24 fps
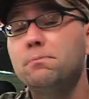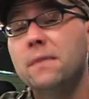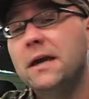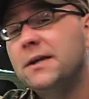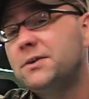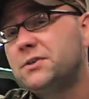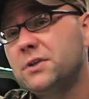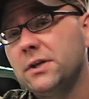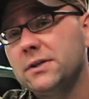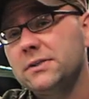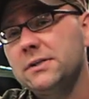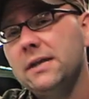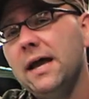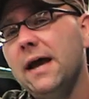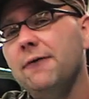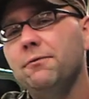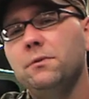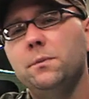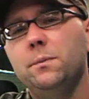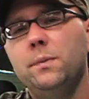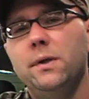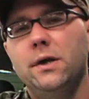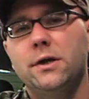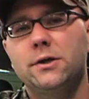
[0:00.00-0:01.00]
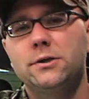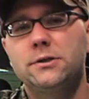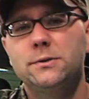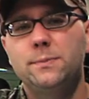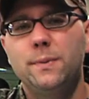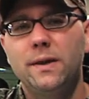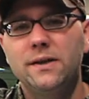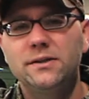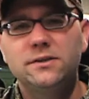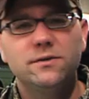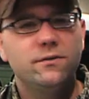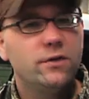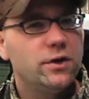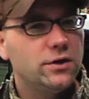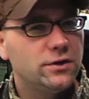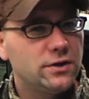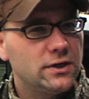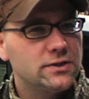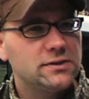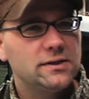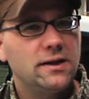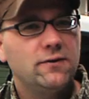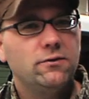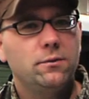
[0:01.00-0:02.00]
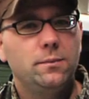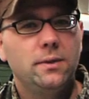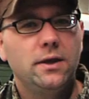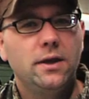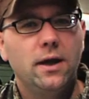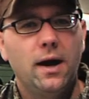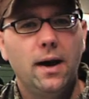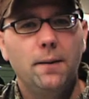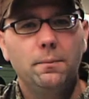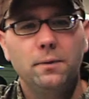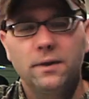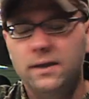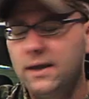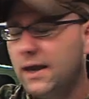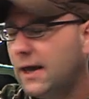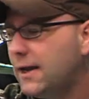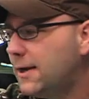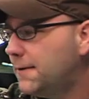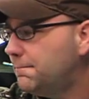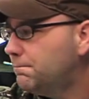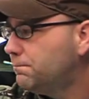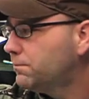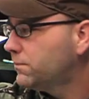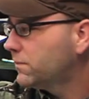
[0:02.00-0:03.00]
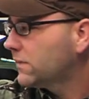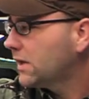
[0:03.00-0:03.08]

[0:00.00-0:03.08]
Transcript: It doesn't have to be expensive and it doesn't have to be complicated.